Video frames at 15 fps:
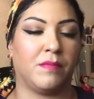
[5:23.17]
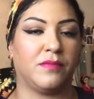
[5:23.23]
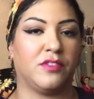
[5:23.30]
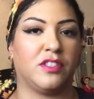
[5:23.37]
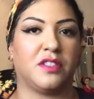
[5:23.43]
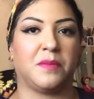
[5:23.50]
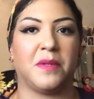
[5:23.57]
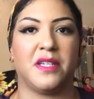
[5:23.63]

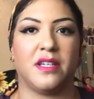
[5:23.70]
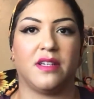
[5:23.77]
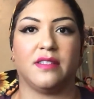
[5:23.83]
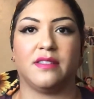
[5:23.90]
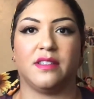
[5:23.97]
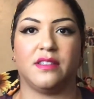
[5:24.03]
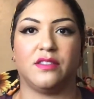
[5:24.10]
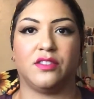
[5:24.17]
just because
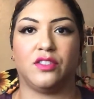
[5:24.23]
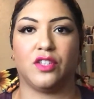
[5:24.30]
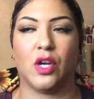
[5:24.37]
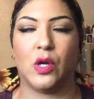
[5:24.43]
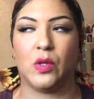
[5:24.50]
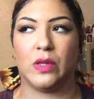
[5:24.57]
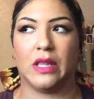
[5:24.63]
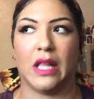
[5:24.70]
it's
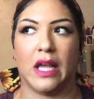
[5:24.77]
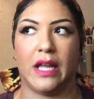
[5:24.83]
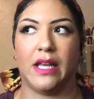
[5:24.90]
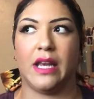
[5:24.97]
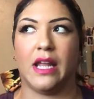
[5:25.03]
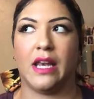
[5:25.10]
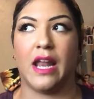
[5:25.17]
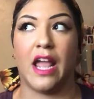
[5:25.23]
so light
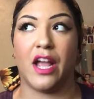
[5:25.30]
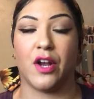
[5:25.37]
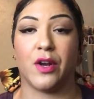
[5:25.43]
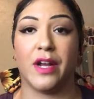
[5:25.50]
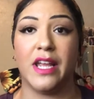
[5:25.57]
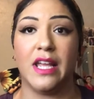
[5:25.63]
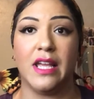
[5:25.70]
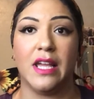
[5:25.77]
and
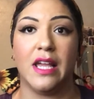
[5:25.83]
airy.